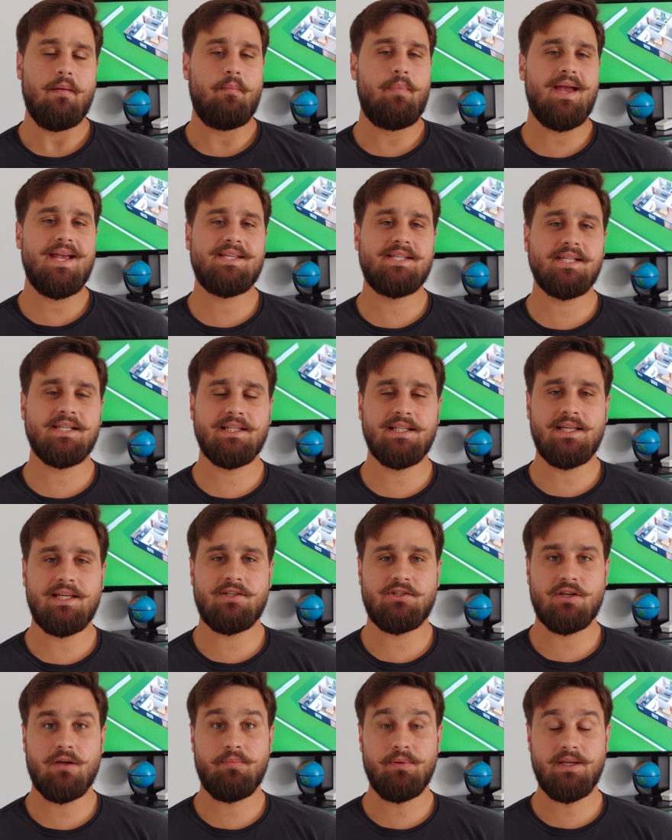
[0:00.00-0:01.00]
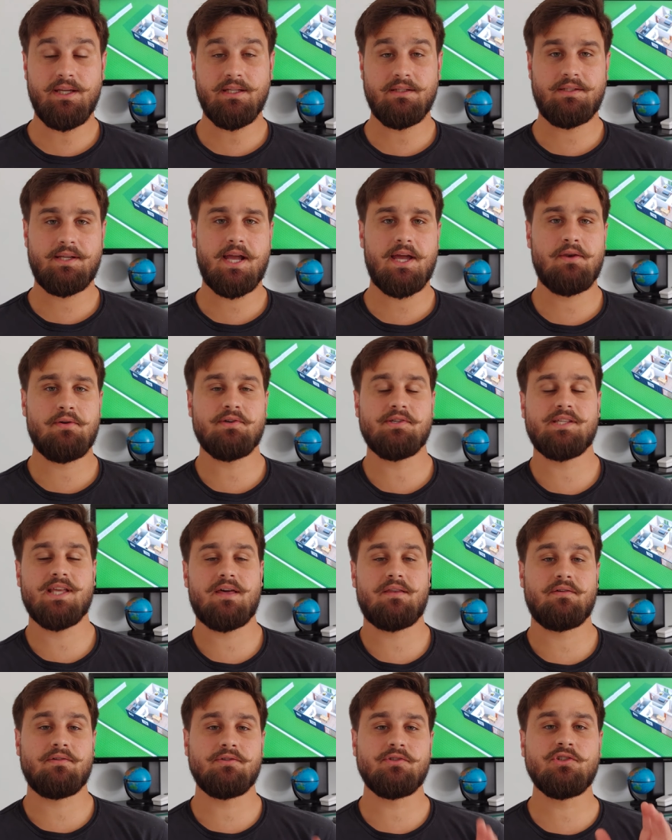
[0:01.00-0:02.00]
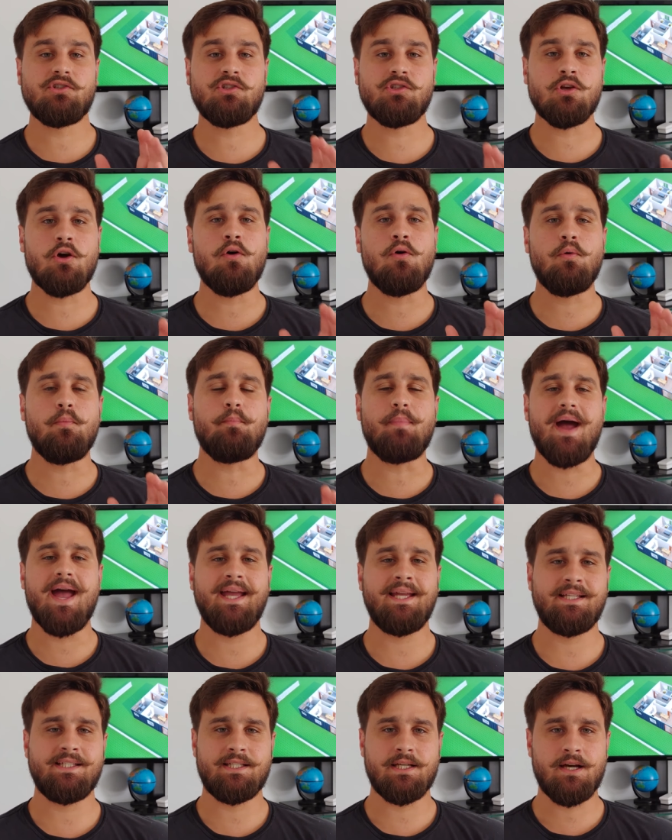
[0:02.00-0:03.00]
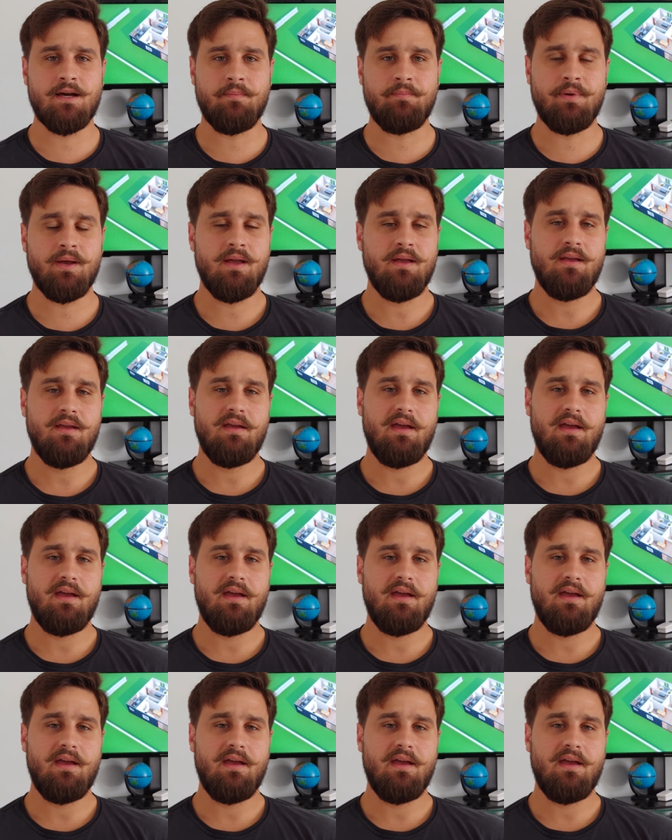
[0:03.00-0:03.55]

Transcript: Basically, shipping containers that are so banged up,